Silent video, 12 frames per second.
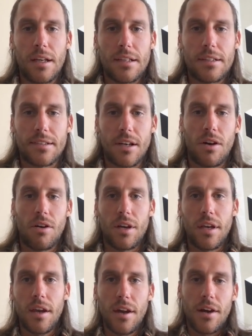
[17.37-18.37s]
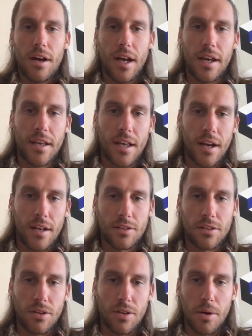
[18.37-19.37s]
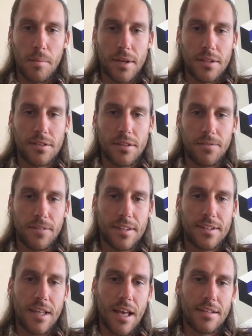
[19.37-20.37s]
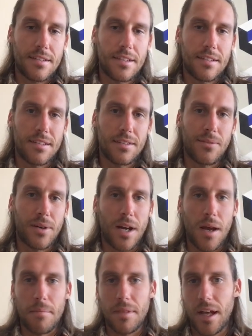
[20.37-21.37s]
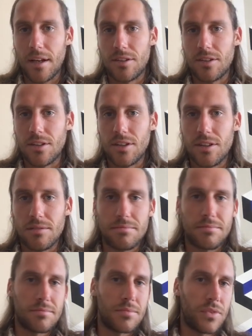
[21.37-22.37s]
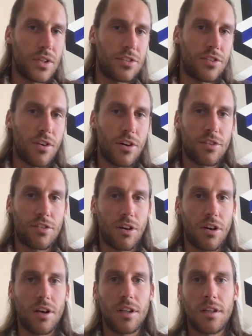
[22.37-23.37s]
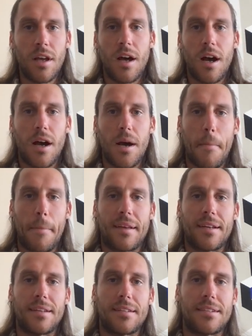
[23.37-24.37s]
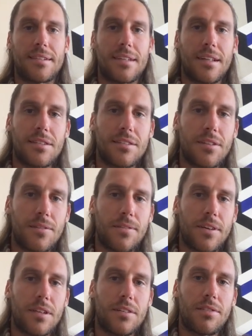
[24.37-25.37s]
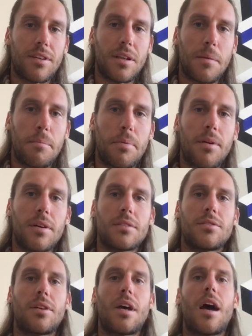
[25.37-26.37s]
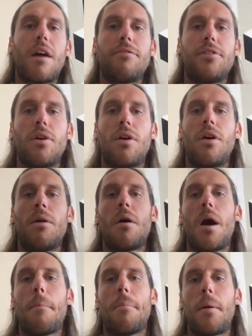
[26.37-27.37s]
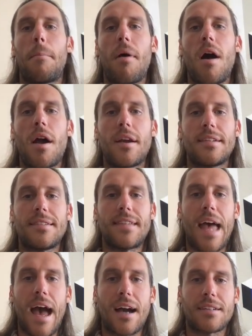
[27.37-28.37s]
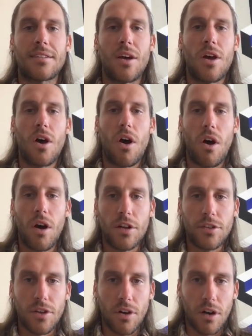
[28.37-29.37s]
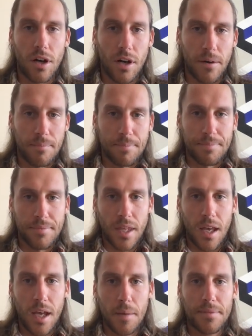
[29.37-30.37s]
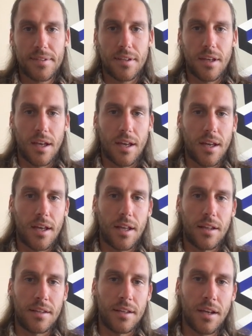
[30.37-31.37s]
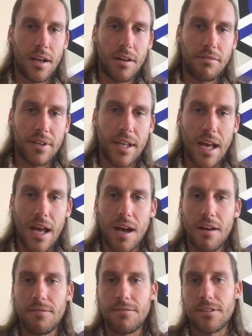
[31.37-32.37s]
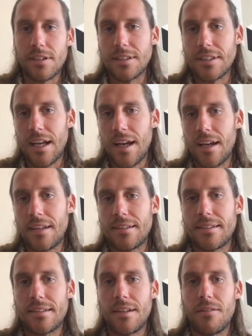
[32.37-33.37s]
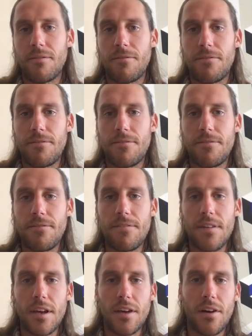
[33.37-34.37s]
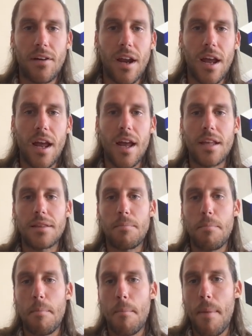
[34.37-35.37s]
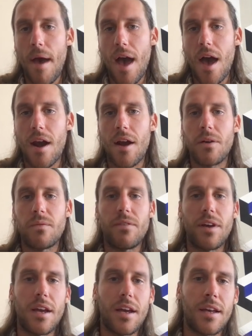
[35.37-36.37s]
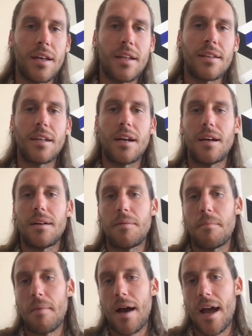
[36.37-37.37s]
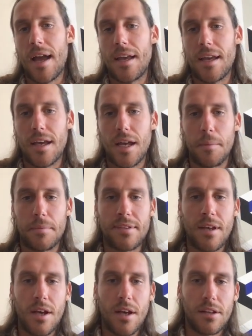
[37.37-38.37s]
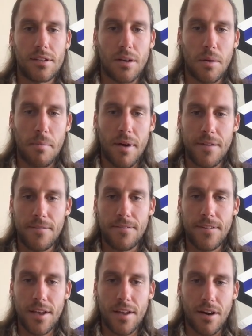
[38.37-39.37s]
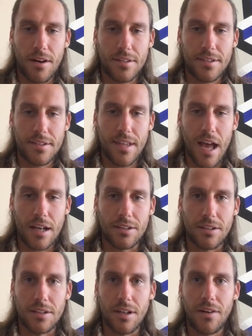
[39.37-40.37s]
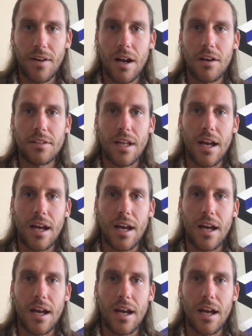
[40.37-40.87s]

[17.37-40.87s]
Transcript: So here I get into my surfing stance. This is what I like to research on because in surfing it's really important to have your upper body stacked on your hips. And here we have nice figure eight pattern in my hips. So my feet are stacked on the ground.